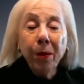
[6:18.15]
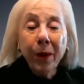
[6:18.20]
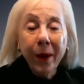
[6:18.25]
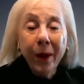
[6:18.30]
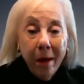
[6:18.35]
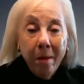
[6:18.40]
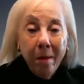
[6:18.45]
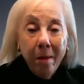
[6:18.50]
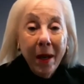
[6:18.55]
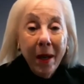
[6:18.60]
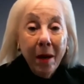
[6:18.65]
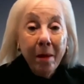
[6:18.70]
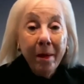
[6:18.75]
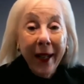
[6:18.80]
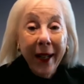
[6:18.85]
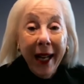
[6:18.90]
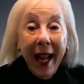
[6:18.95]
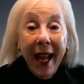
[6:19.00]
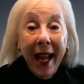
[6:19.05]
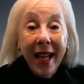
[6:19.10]
premium
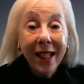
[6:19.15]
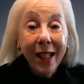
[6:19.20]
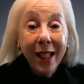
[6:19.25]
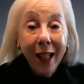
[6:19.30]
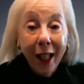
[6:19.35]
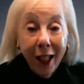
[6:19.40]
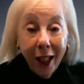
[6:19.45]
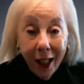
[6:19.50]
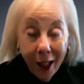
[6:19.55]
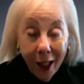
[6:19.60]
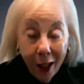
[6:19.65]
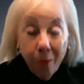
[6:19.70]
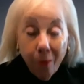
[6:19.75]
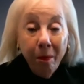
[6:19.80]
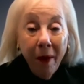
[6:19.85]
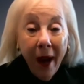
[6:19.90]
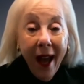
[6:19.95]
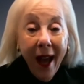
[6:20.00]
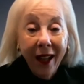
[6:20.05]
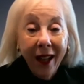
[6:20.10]
and has
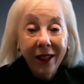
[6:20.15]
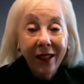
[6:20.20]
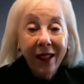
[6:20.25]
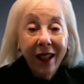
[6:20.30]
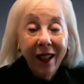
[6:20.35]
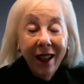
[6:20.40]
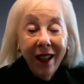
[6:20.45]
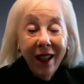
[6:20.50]
impact,